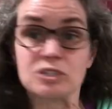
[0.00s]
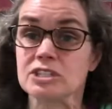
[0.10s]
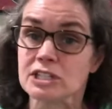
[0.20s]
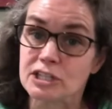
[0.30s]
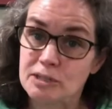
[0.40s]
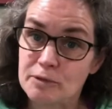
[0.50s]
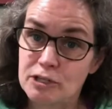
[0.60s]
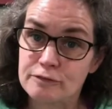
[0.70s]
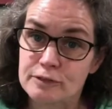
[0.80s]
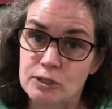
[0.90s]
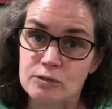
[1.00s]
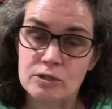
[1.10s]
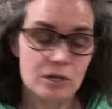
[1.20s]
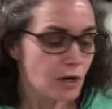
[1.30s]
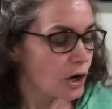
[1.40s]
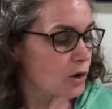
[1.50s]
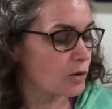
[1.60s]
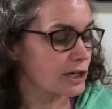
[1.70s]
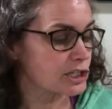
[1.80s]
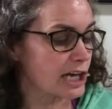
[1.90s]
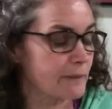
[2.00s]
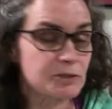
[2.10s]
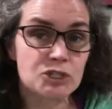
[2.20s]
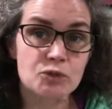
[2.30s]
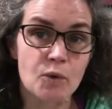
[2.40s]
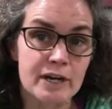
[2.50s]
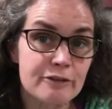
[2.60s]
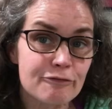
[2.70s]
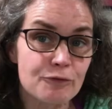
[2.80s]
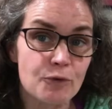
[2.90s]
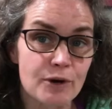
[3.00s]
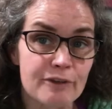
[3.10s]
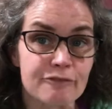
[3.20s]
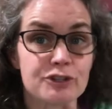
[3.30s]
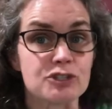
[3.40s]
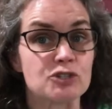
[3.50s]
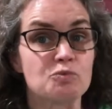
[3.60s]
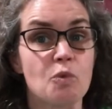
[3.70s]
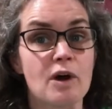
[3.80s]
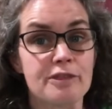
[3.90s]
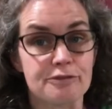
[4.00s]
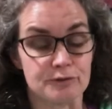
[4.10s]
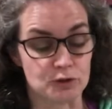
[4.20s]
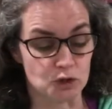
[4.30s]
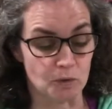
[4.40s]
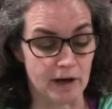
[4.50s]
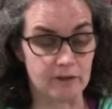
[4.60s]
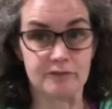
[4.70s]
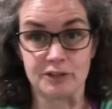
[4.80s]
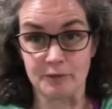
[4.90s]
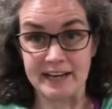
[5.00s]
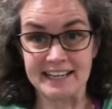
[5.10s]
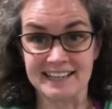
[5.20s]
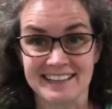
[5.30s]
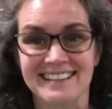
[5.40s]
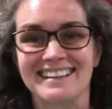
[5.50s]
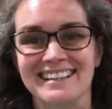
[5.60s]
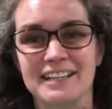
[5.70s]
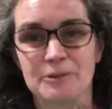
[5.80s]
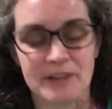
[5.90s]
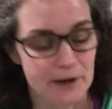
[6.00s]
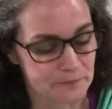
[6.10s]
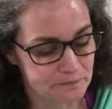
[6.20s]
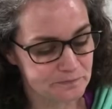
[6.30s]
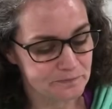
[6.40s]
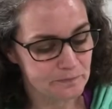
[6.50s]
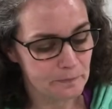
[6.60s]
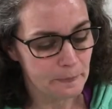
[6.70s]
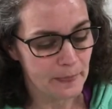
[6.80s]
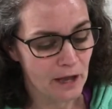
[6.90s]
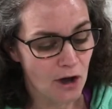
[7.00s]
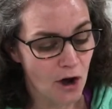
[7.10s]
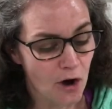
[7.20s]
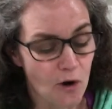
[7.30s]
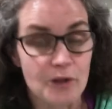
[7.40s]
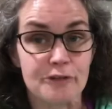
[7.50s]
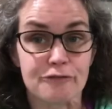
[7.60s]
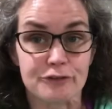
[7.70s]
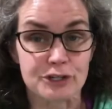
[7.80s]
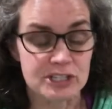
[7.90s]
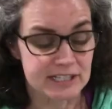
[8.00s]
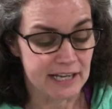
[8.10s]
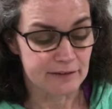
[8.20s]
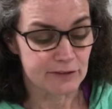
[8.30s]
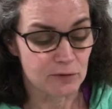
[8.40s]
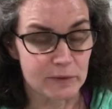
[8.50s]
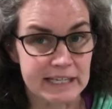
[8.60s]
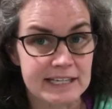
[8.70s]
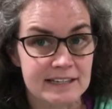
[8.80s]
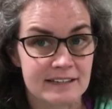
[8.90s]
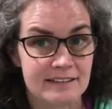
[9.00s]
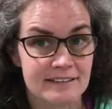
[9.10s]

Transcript: still in the book of Luke. We're in chapter 24, verses 1 through 12. You ready? Here we go. On the first day of the week,